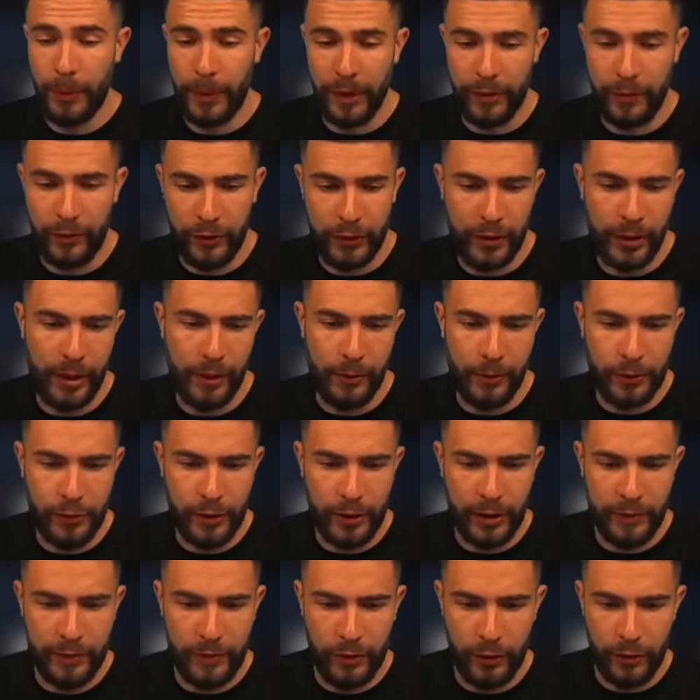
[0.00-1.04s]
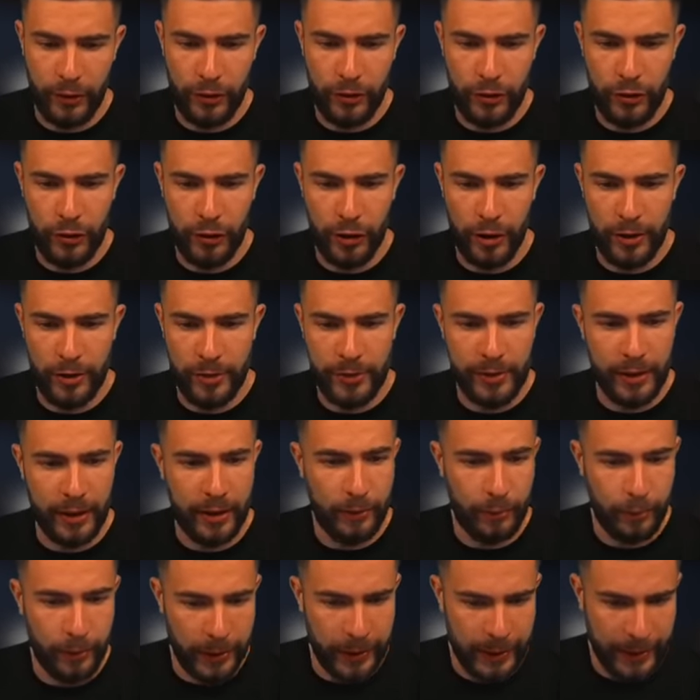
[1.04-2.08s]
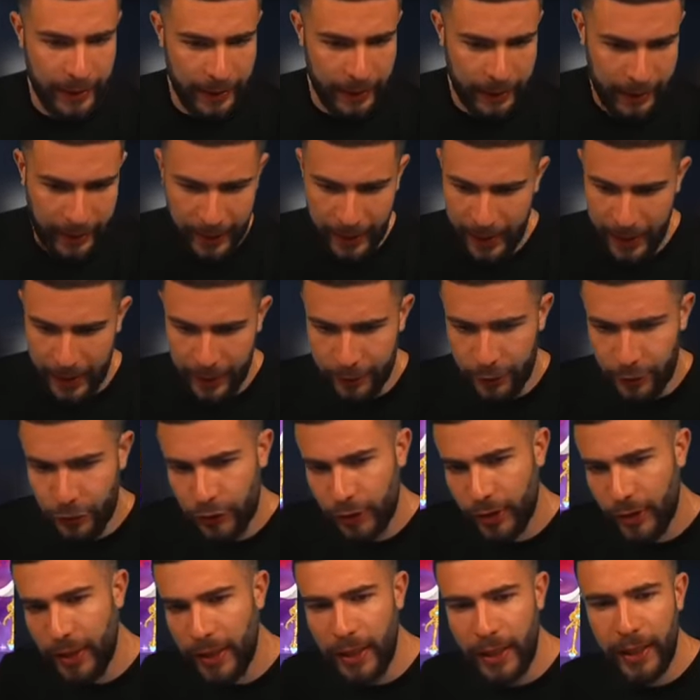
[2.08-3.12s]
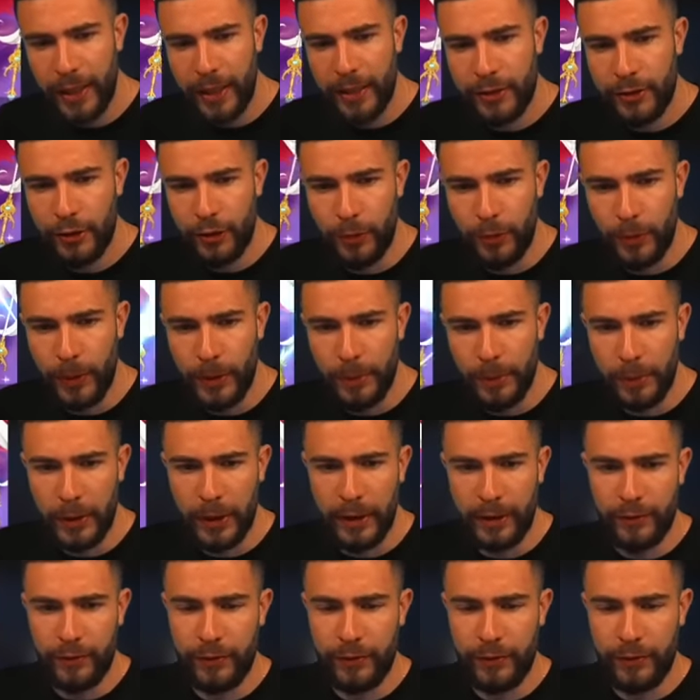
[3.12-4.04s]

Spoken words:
every day, which gives you a chance at winning cash. I